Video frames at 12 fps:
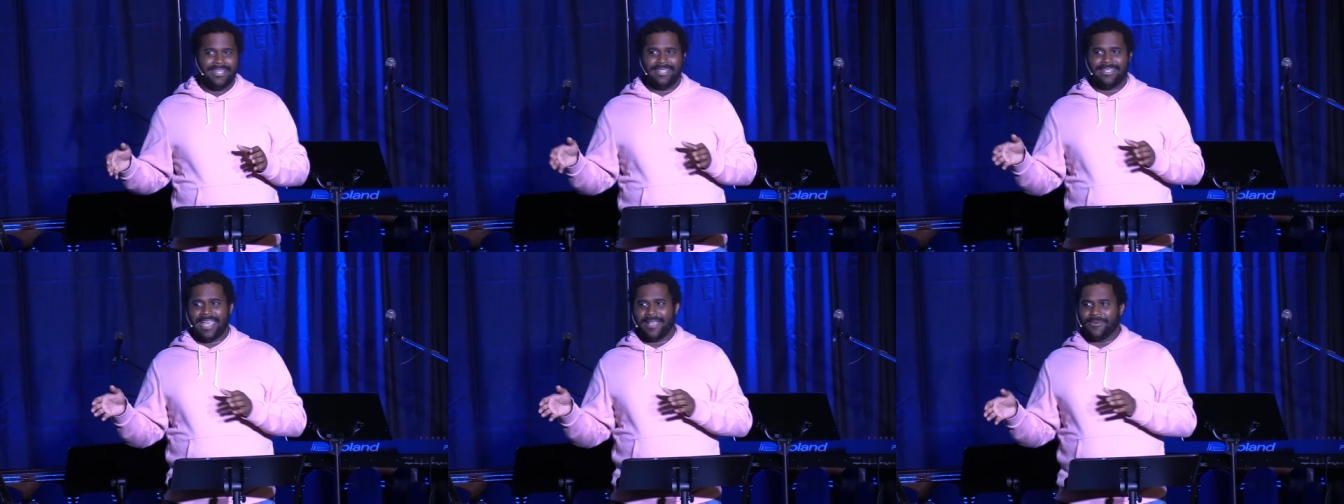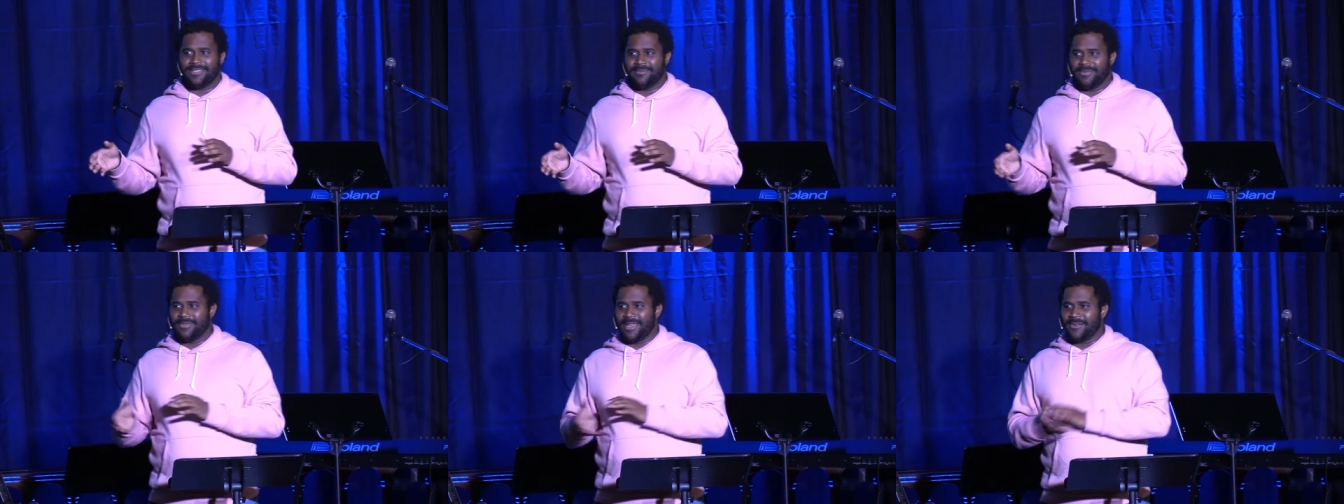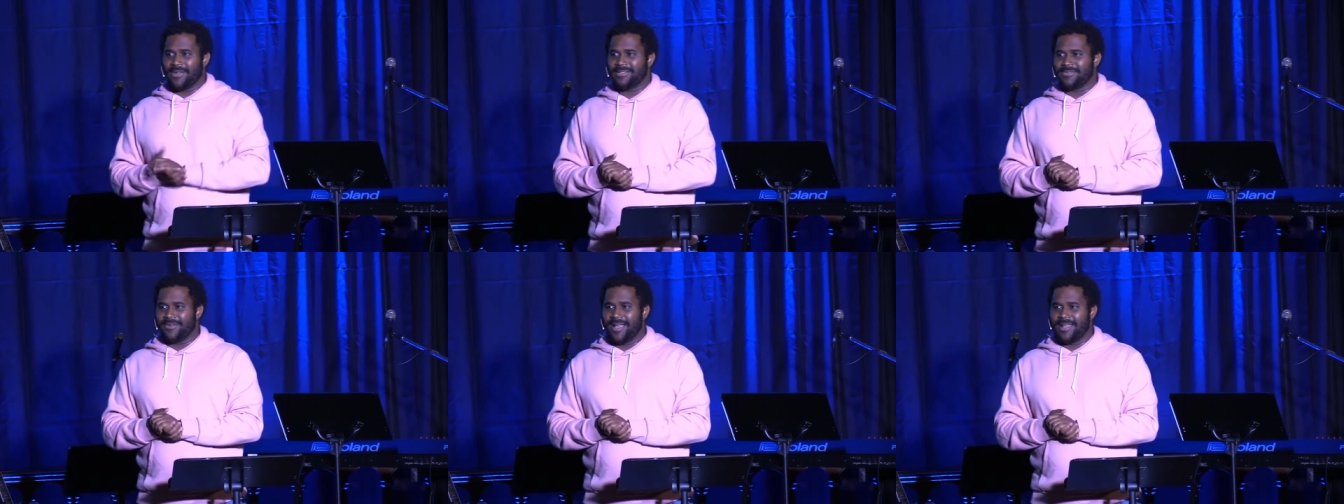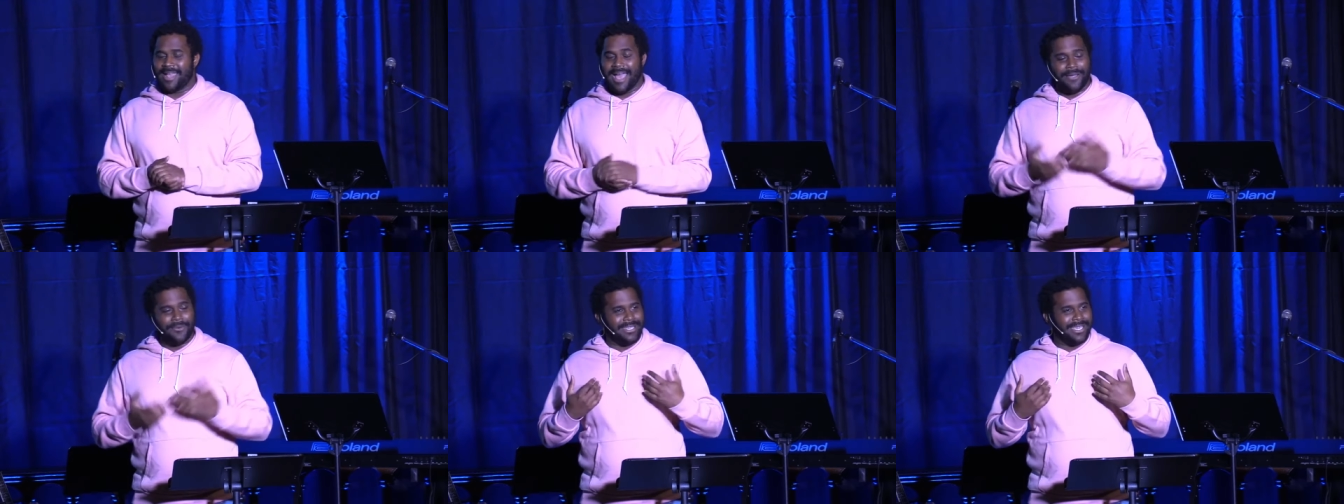to take with him to that restaurant,
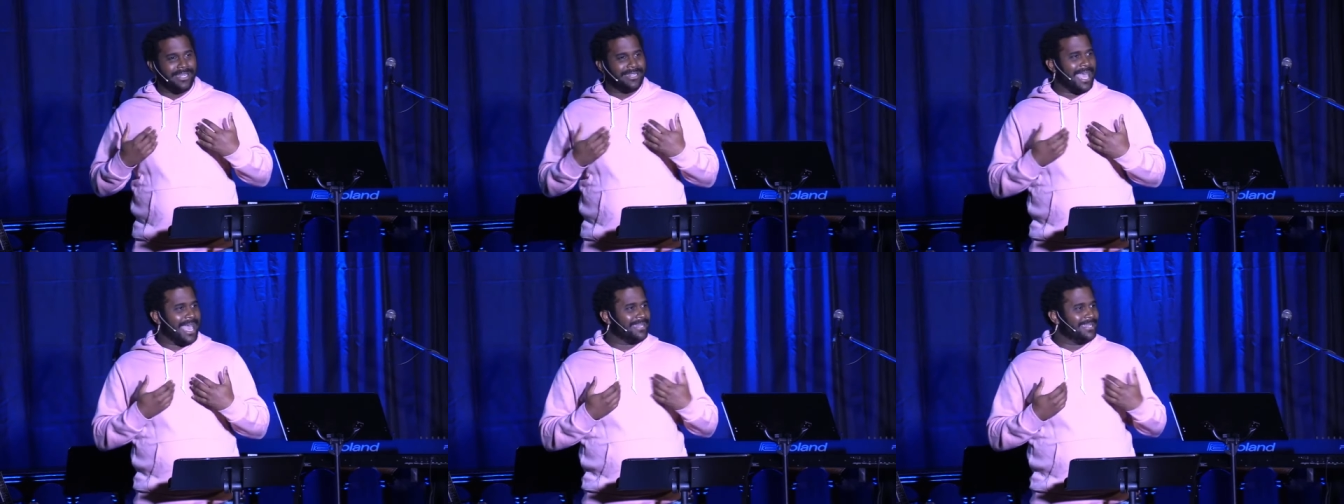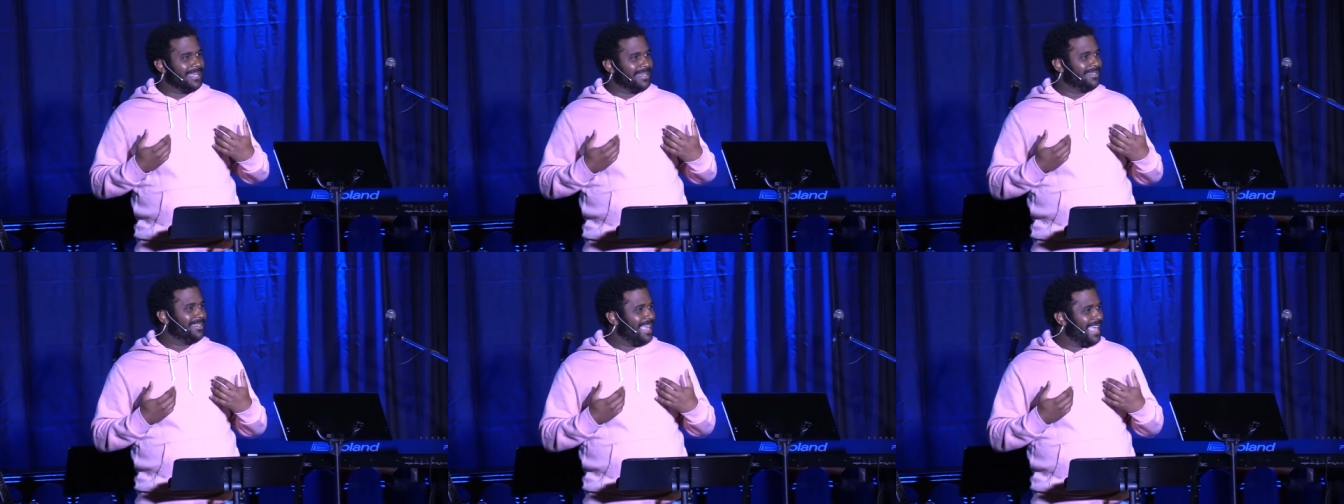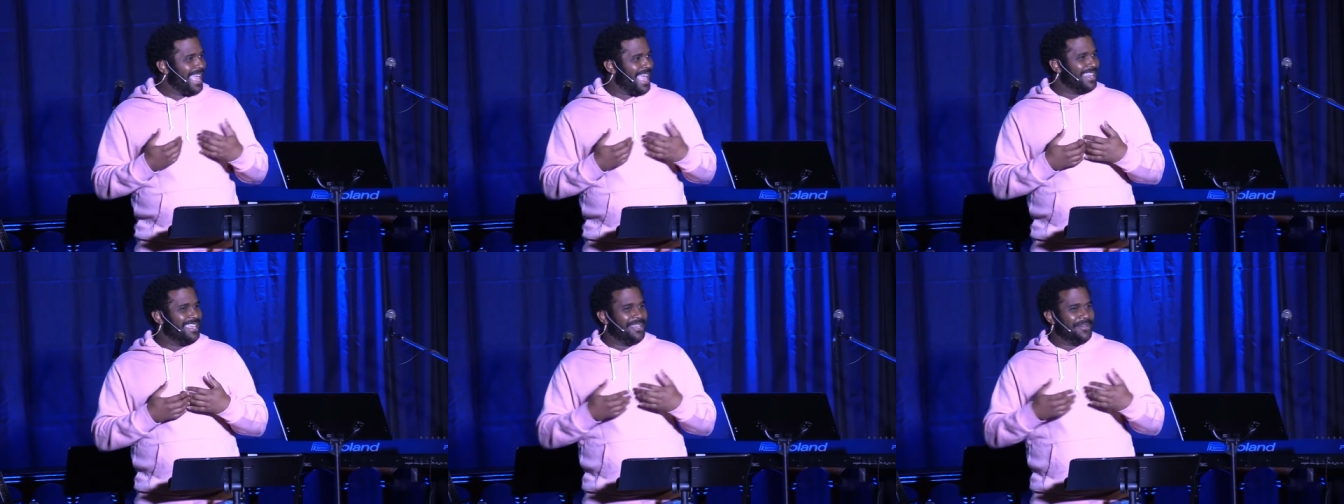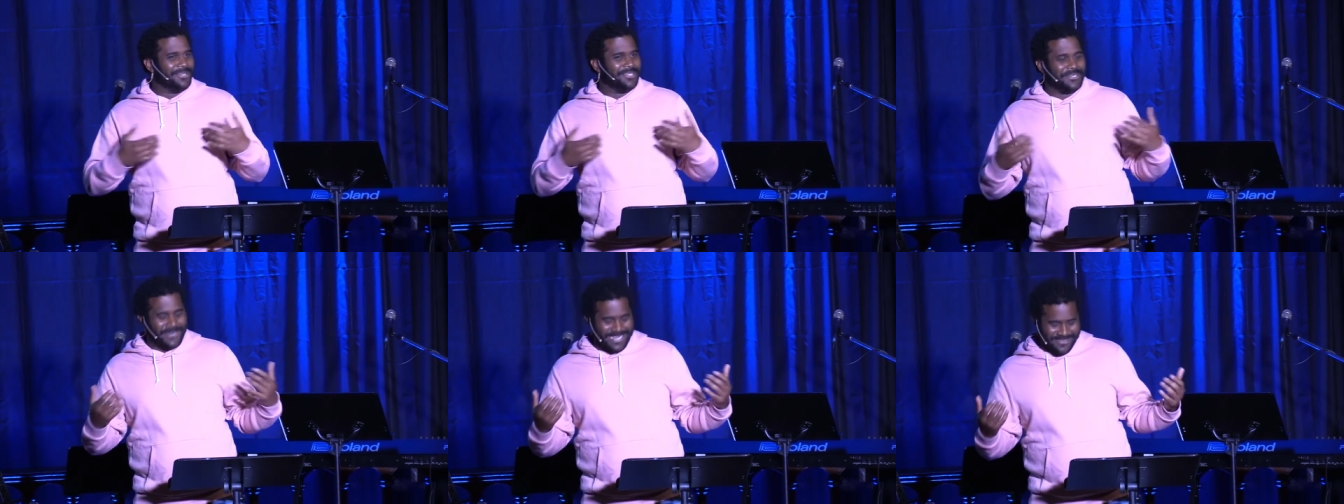I would get tagged in and he would
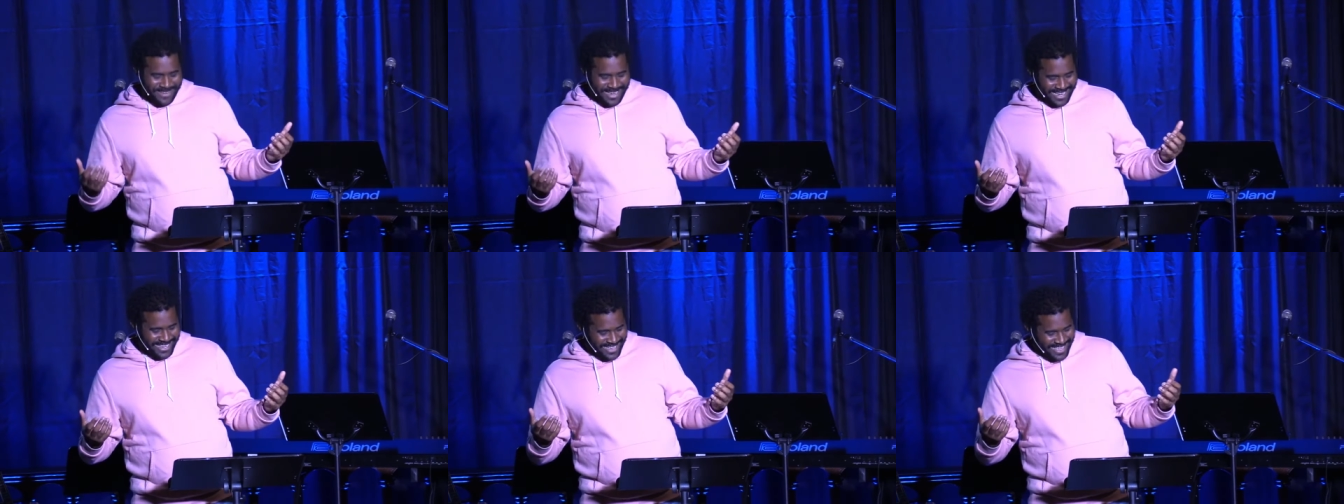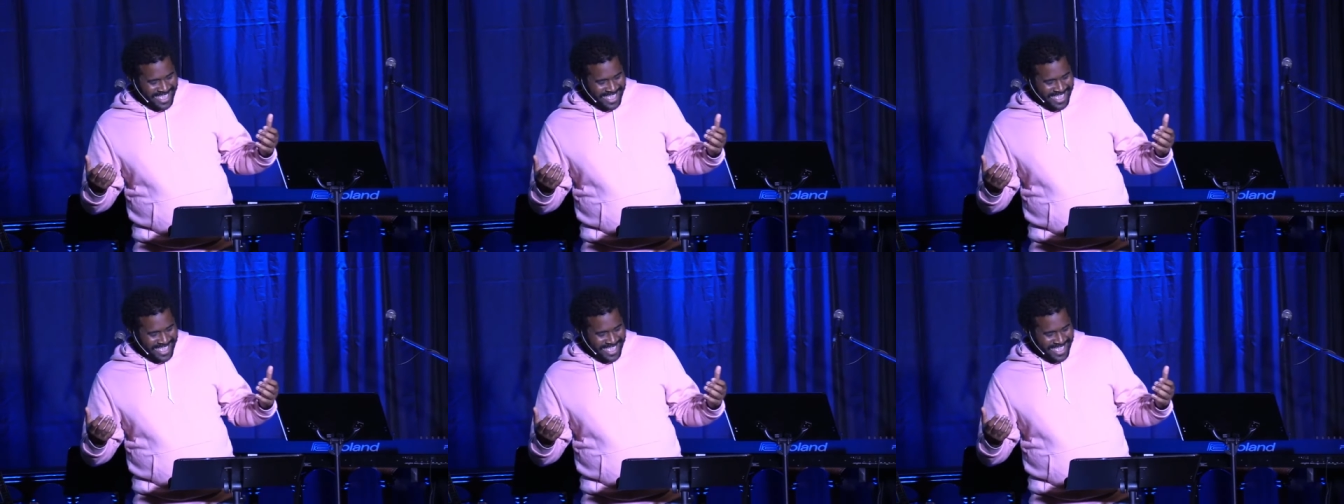treat me.